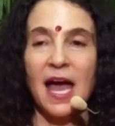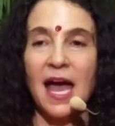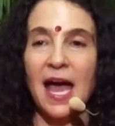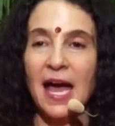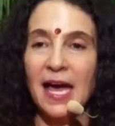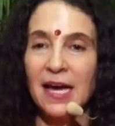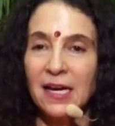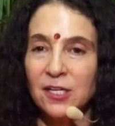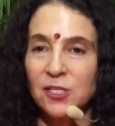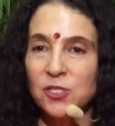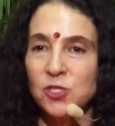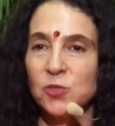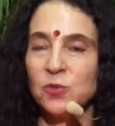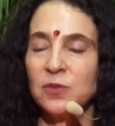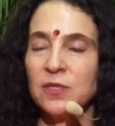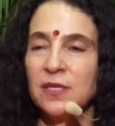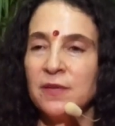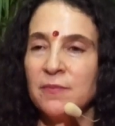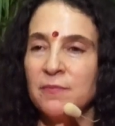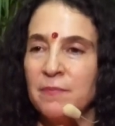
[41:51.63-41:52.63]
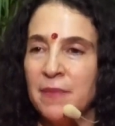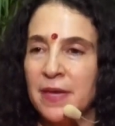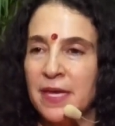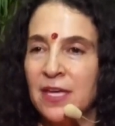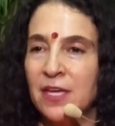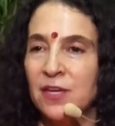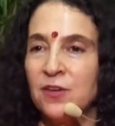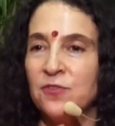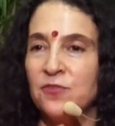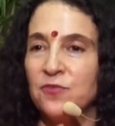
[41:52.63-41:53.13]
actually
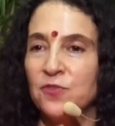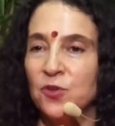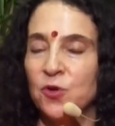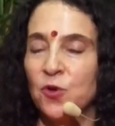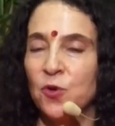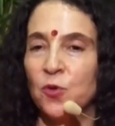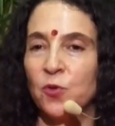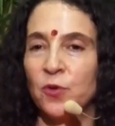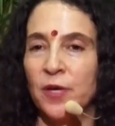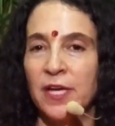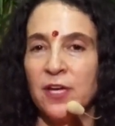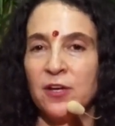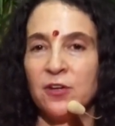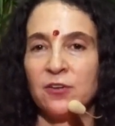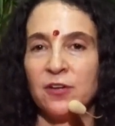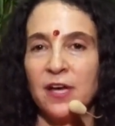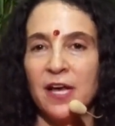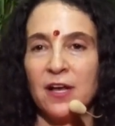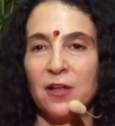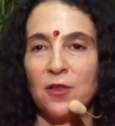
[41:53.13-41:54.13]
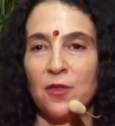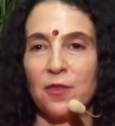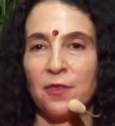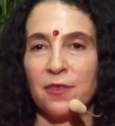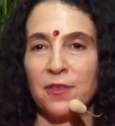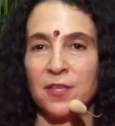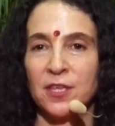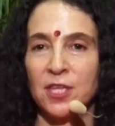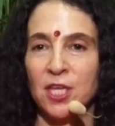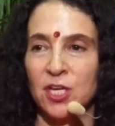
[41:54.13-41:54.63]
made for greater
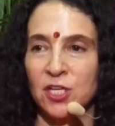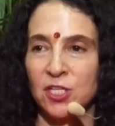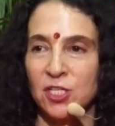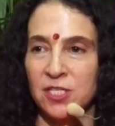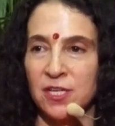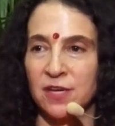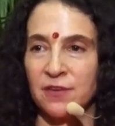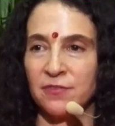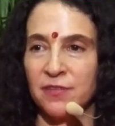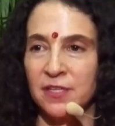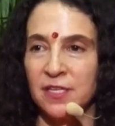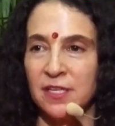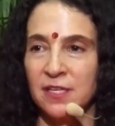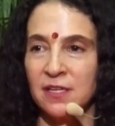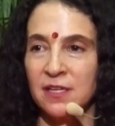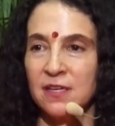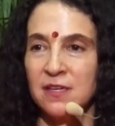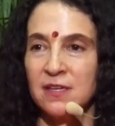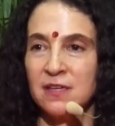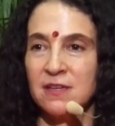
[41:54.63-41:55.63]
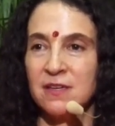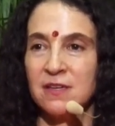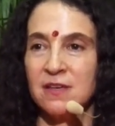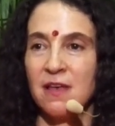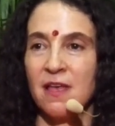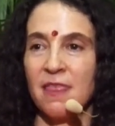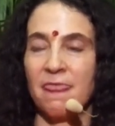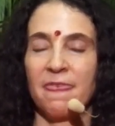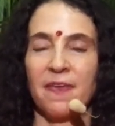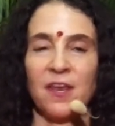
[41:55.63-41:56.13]
health and longevity
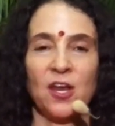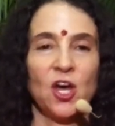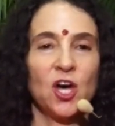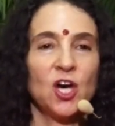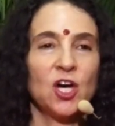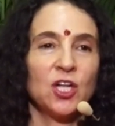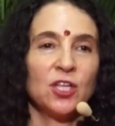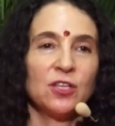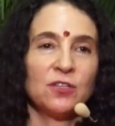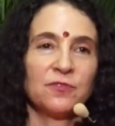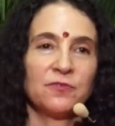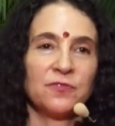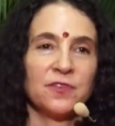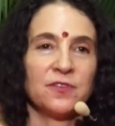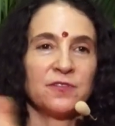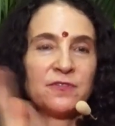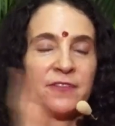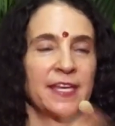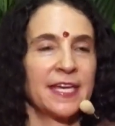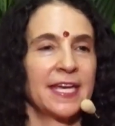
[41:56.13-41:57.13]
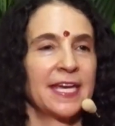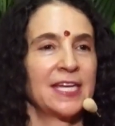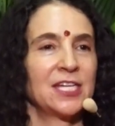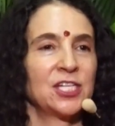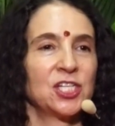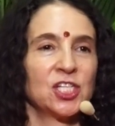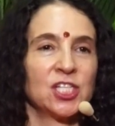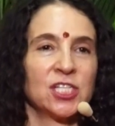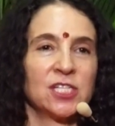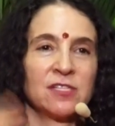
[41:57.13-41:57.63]
than all of the
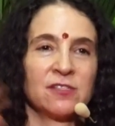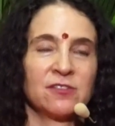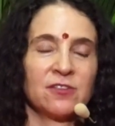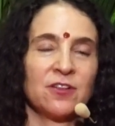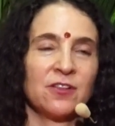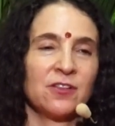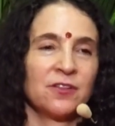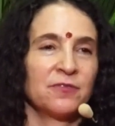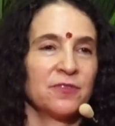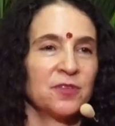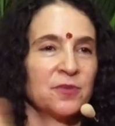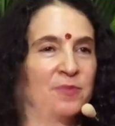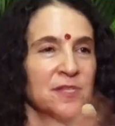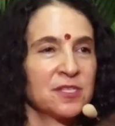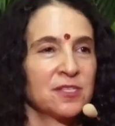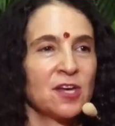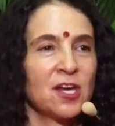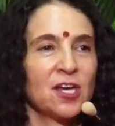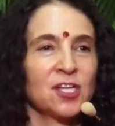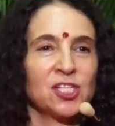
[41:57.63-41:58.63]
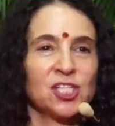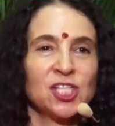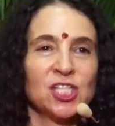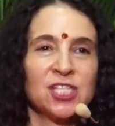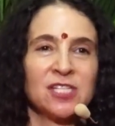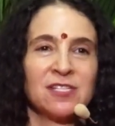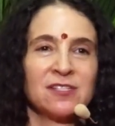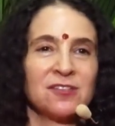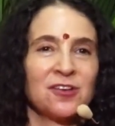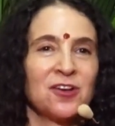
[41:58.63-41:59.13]
vacations, all of the
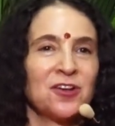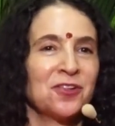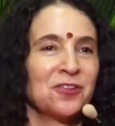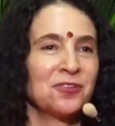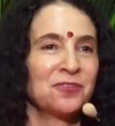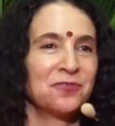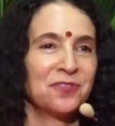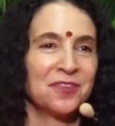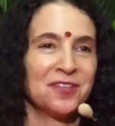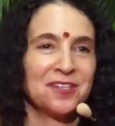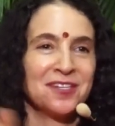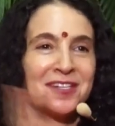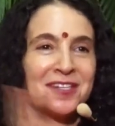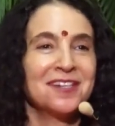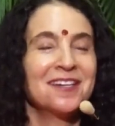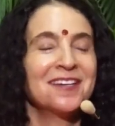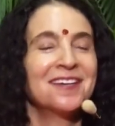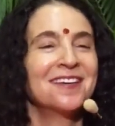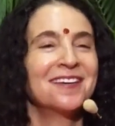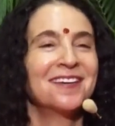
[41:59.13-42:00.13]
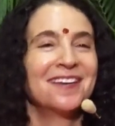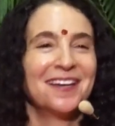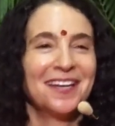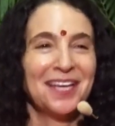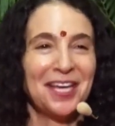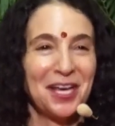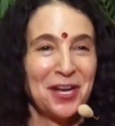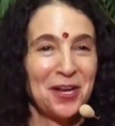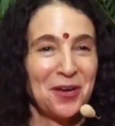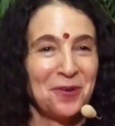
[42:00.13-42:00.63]
massages, all of the,
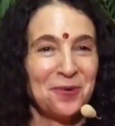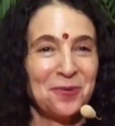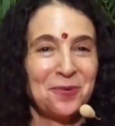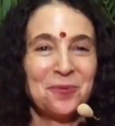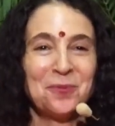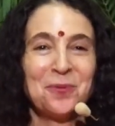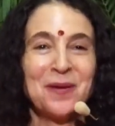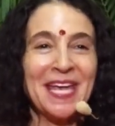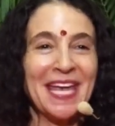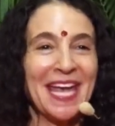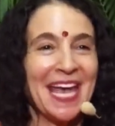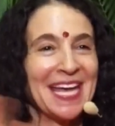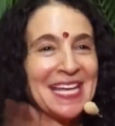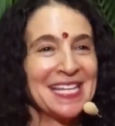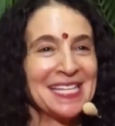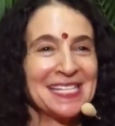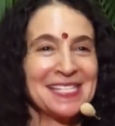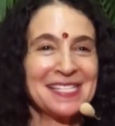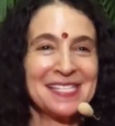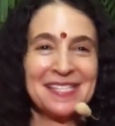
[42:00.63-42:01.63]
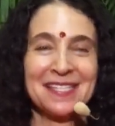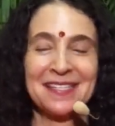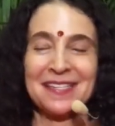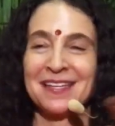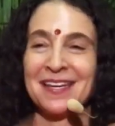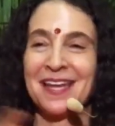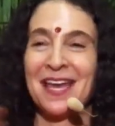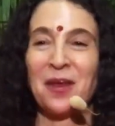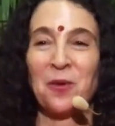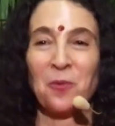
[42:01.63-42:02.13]
weekends
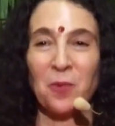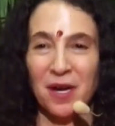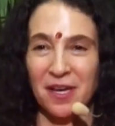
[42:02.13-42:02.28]
and